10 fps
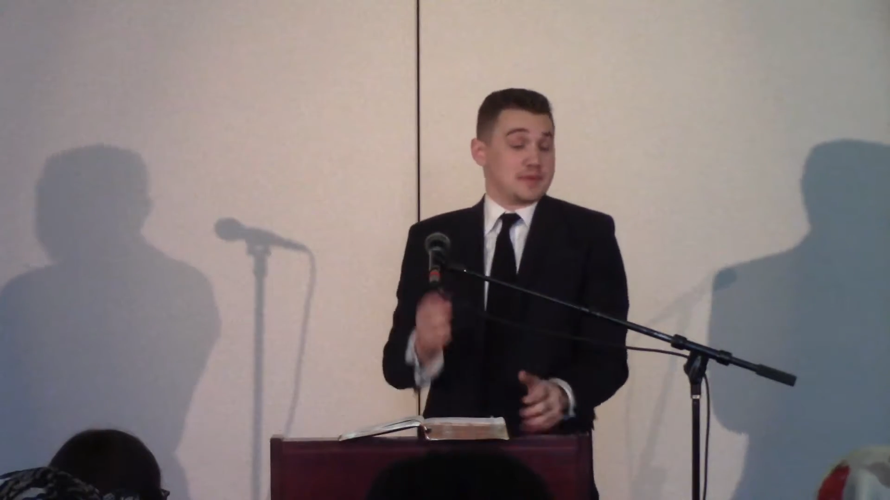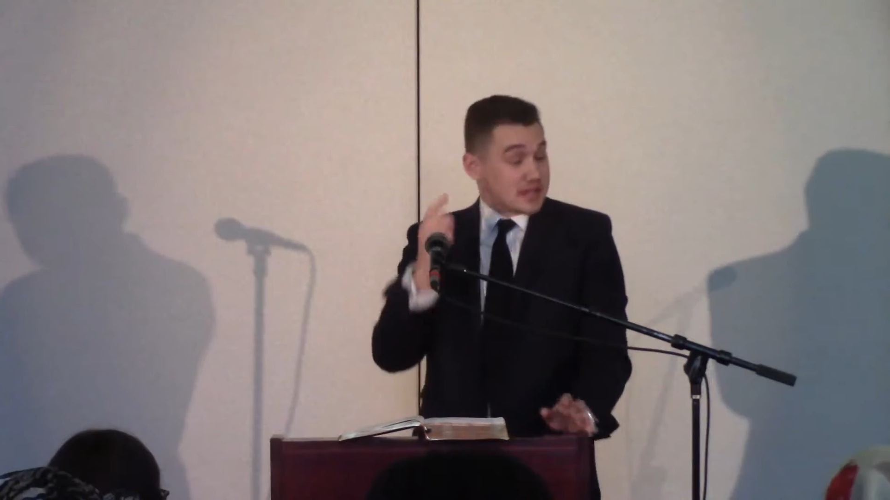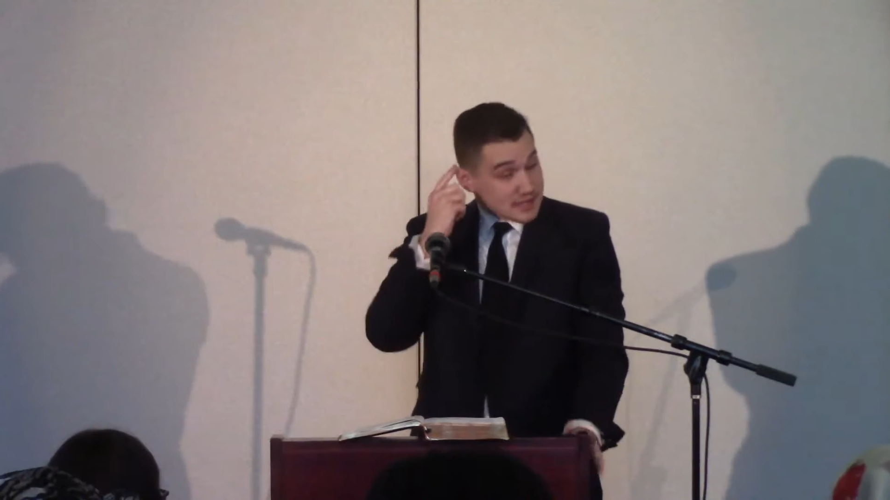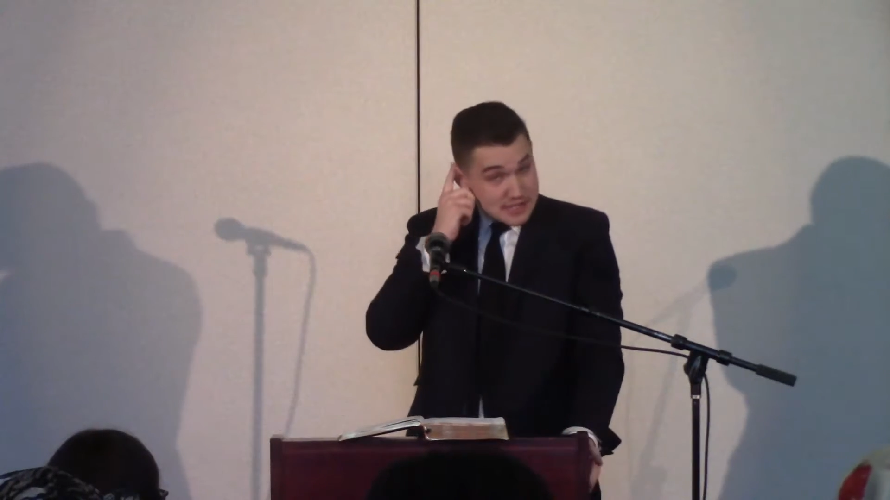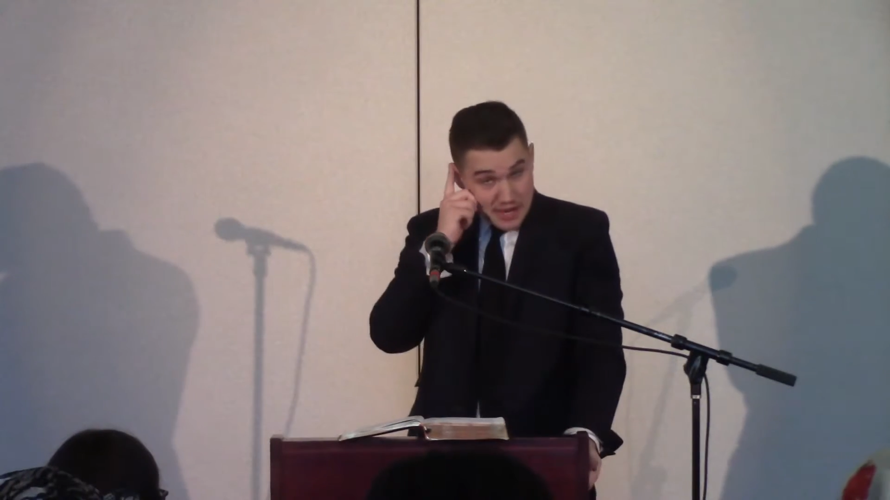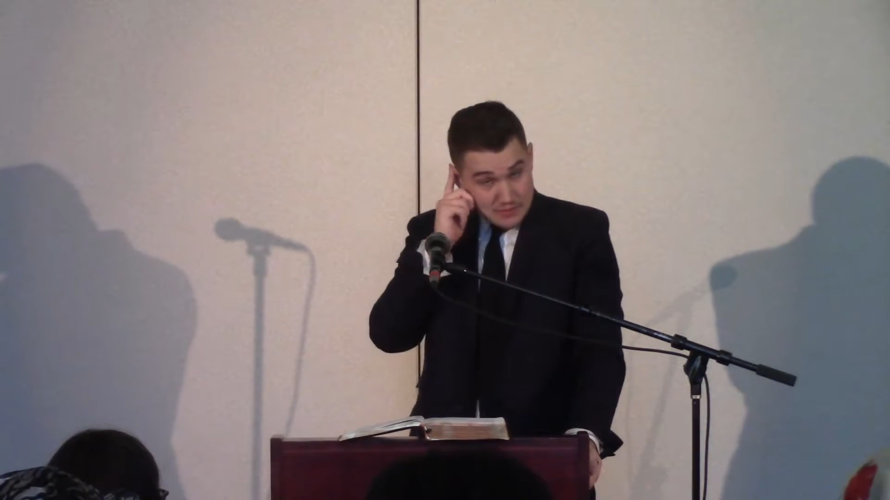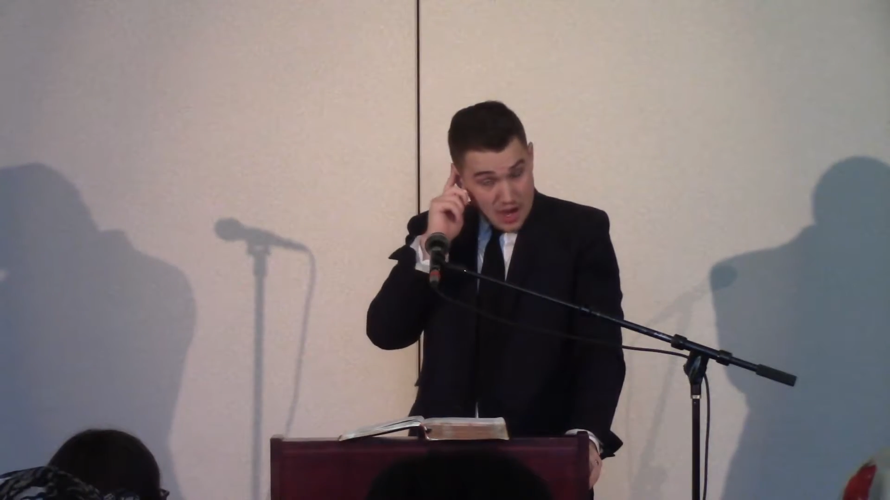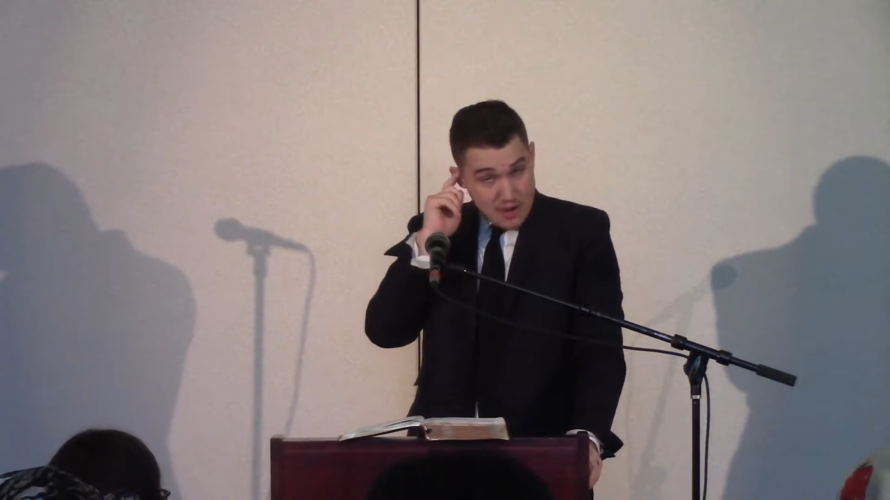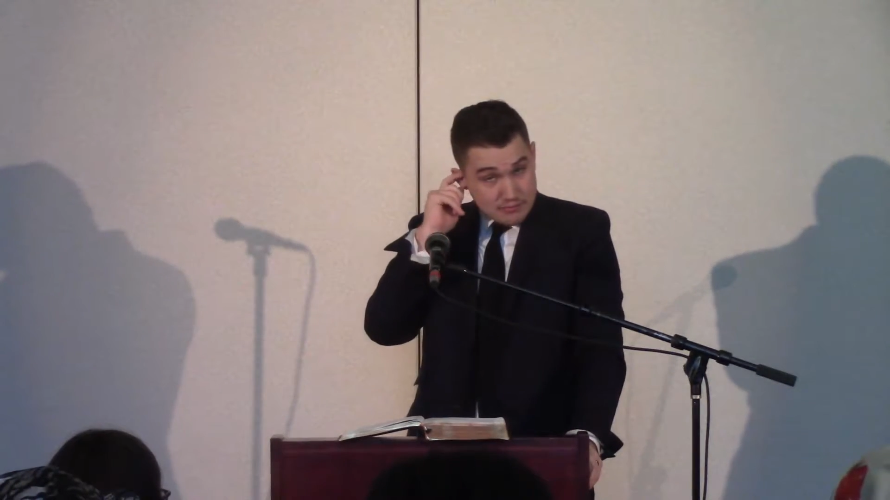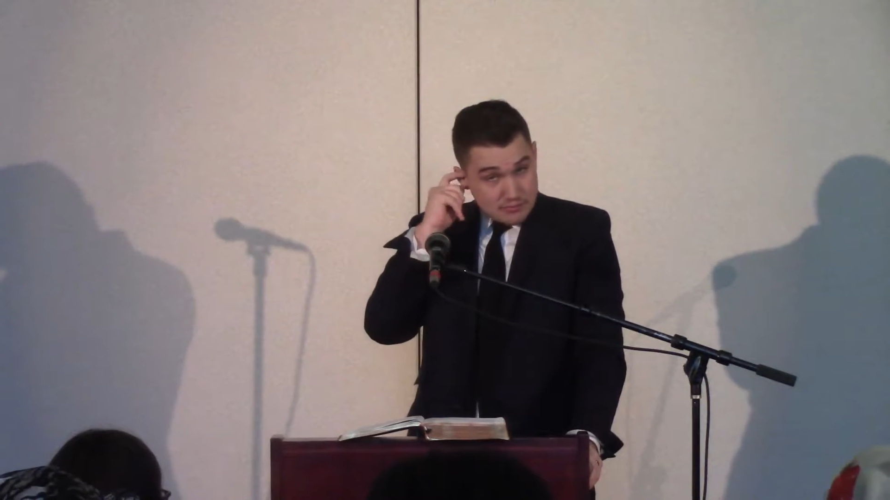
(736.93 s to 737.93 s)
because
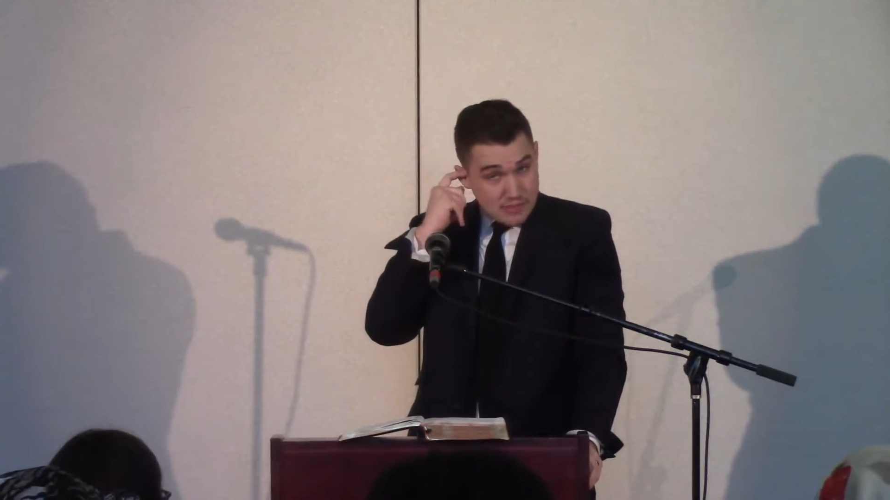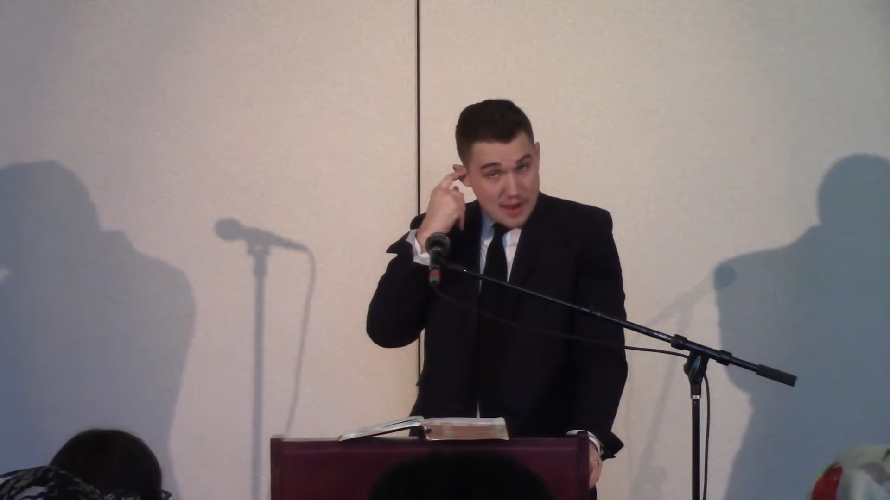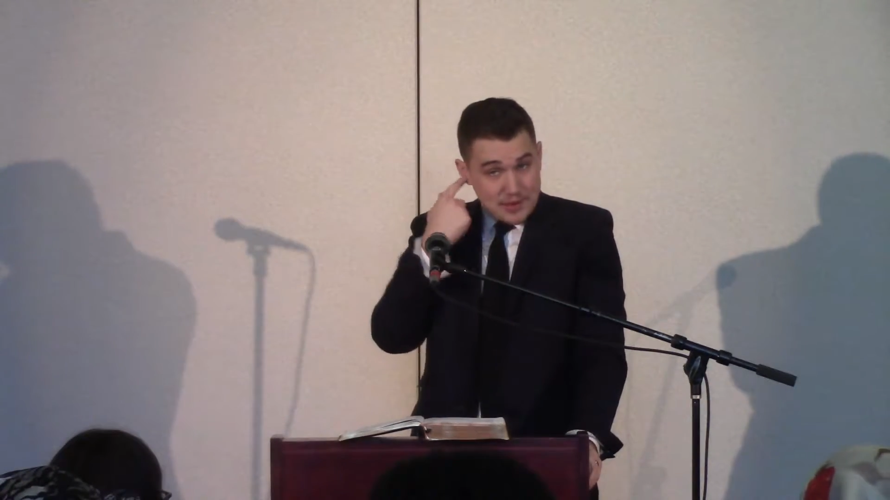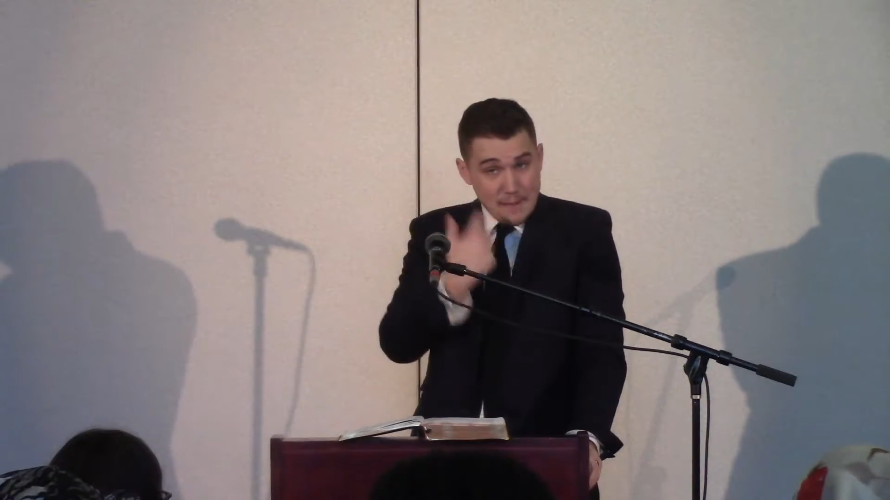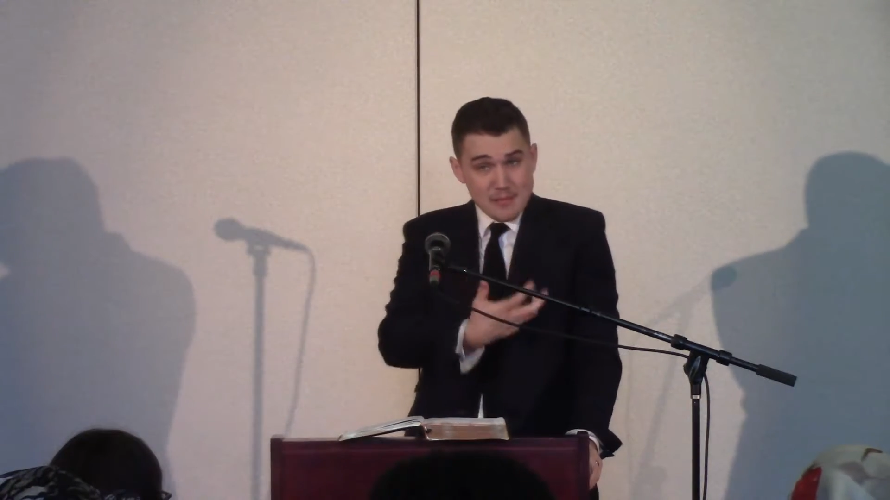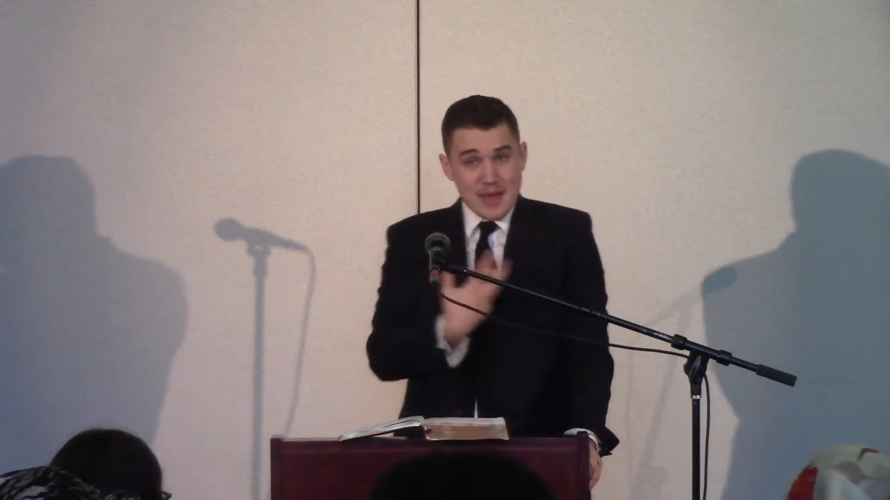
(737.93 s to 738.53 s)
I'm coming